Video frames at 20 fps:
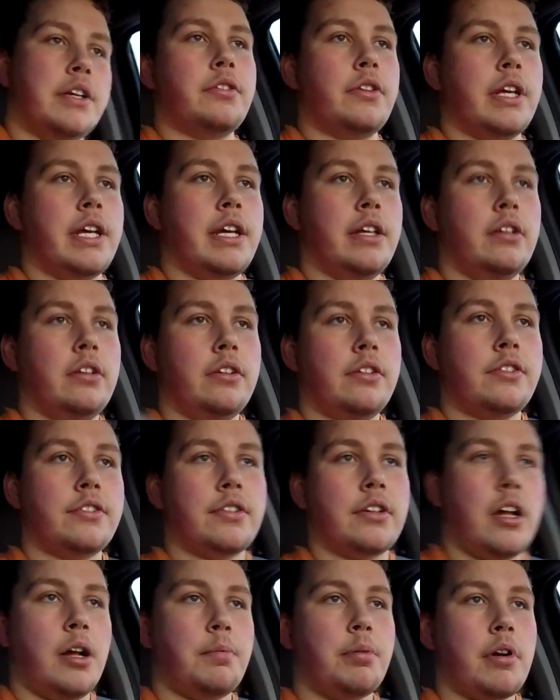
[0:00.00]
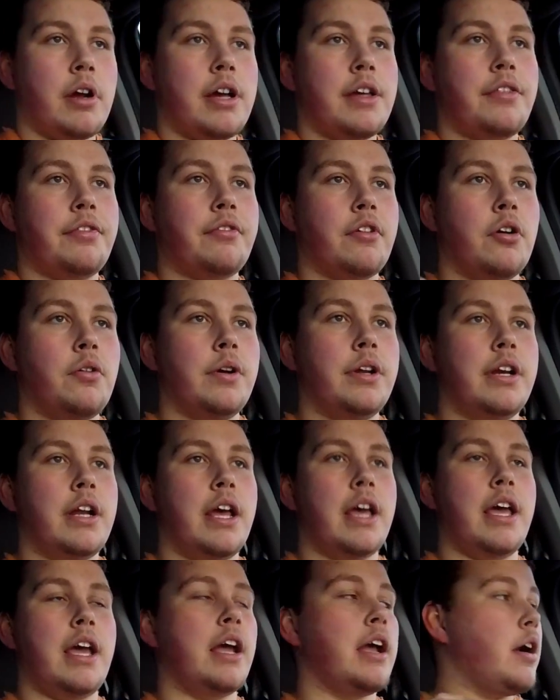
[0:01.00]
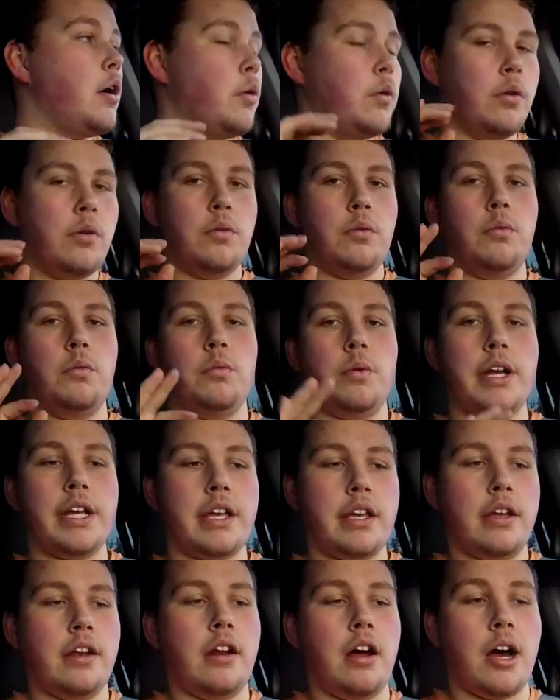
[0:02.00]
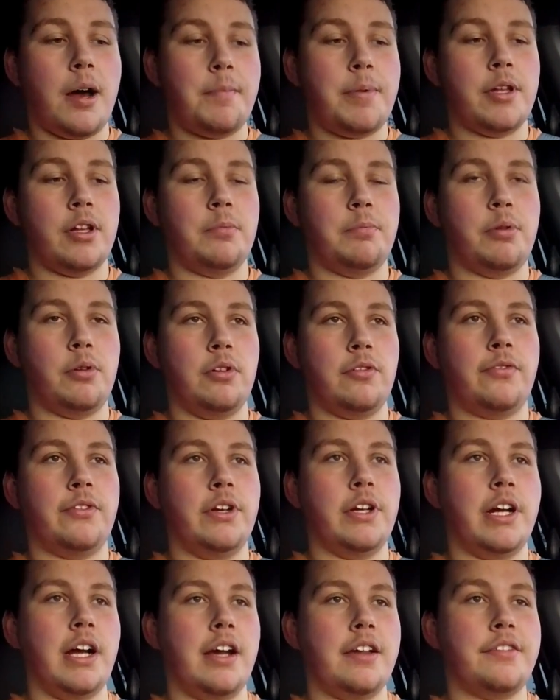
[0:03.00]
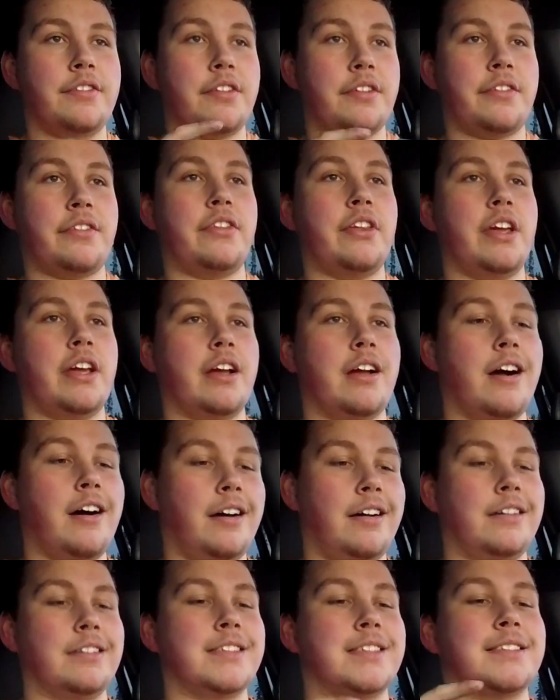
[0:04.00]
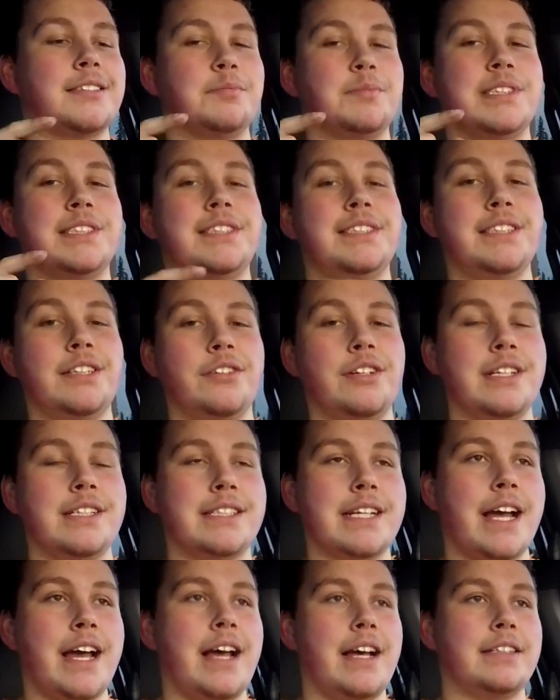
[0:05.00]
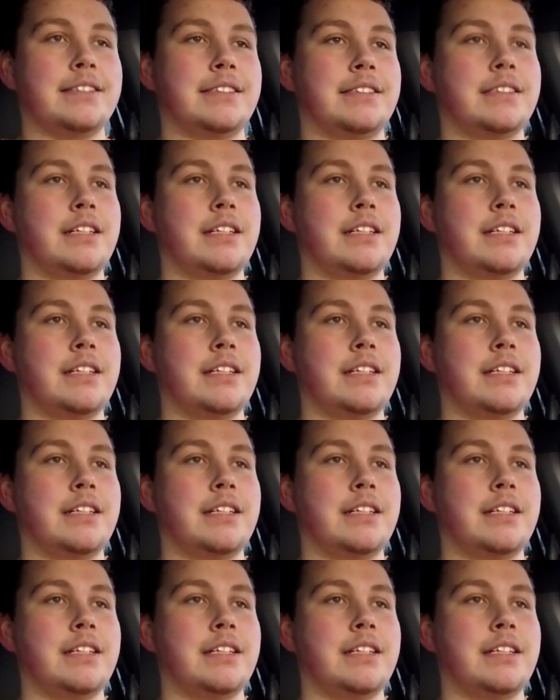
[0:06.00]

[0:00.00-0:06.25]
to the hills, I'll probably throw in a wicked uphill pull for you guys. This thing hauls some serious ass.